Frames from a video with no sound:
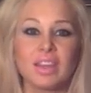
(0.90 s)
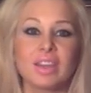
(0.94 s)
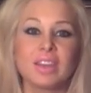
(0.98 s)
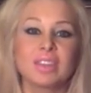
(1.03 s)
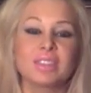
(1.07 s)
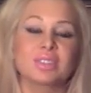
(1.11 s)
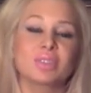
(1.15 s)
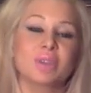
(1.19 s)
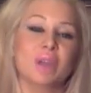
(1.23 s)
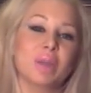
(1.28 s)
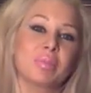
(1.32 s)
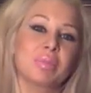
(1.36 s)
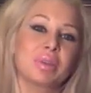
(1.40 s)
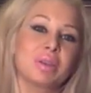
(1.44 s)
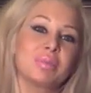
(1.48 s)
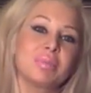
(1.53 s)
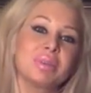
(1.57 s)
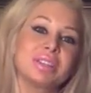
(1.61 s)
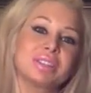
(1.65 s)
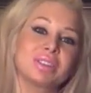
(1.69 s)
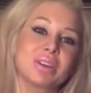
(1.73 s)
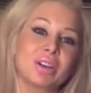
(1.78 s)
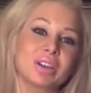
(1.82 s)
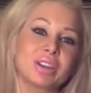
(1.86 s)
So I'm going to
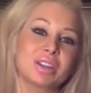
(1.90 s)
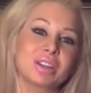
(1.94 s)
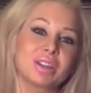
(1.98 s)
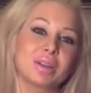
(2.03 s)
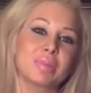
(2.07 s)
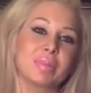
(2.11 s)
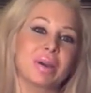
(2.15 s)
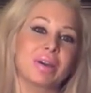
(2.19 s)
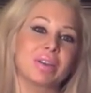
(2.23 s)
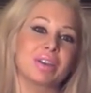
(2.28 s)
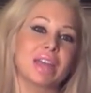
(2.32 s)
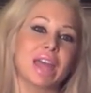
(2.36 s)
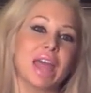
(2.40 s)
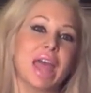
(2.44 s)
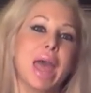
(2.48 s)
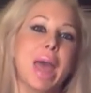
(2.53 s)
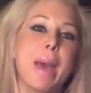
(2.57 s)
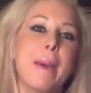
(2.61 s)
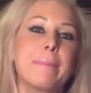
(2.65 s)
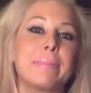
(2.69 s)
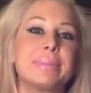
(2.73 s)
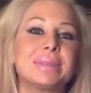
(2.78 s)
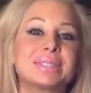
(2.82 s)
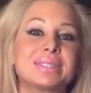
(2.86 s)
be talking about
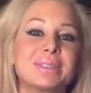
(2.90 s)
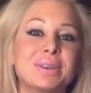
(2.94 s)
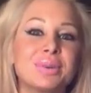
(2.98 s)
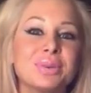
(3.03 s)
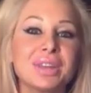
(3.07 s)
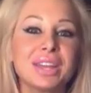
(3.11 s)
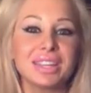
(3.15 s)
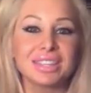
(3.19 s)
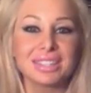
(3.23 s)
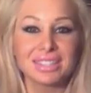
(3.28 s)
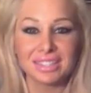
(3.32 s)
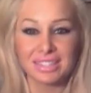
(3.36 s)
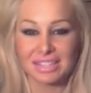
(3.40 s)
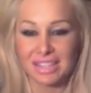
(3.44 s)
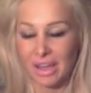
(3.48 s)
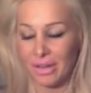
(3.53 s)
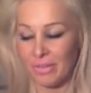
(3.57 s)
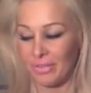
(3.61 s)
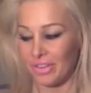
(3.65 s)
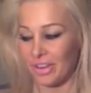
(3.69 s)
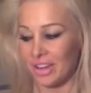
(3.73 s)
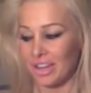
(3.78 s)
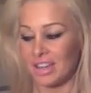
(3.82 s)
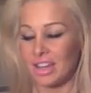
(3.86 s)
episode 7,
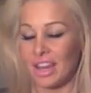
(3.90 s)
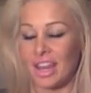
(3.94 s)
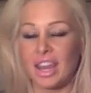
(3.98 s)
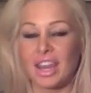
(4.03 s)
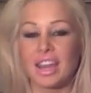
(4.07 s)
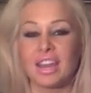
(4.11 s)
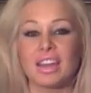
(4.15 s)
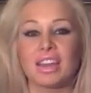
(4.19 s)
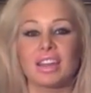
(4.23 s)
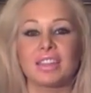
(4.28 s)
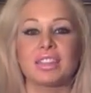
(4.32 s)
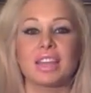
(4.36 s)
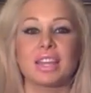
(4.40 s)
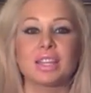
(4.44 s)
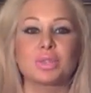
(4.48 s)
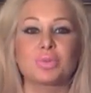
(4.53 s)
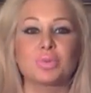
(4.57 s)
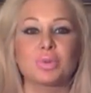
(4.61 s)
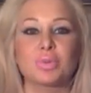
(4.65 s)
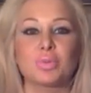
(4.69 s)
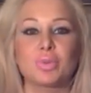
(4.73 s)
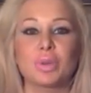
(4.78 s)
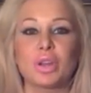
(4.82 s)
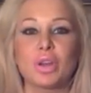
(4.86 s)
and that's
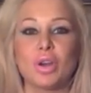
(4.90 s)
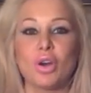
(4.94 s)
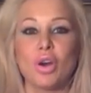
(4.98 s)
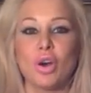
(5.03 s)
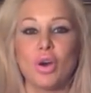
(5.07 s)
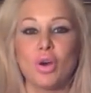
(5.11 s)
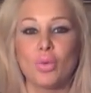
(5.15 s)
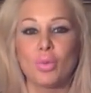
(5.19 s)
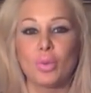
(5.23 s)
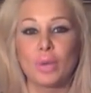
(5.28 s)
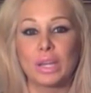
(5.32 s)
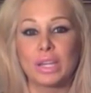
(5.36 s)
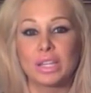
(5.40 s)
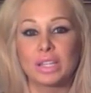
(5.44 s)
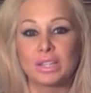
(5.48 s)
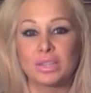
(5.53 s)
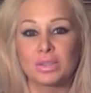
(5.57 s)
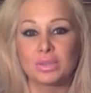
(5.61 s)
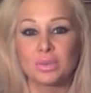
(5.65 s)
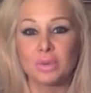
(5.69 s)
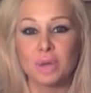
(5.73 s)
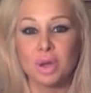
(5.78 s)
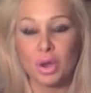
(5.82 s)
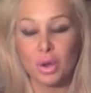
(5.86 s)
when we all went
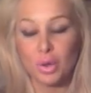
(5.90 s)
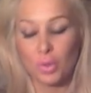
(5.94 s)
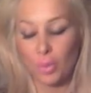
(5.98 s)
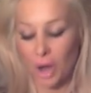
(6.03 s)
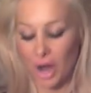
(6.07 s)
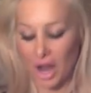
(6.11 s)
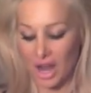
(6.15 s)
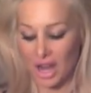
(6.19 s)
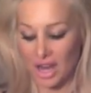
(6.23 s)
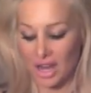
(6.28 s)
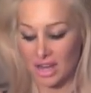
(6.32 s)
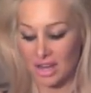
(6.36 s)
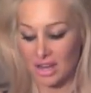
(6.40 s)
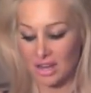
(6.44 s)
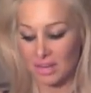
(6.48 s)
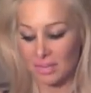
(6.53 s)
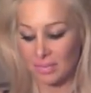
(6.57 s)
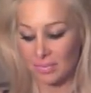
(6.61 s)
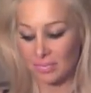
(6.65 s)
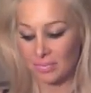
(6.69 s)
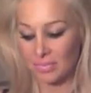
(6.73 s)
to Hawaii.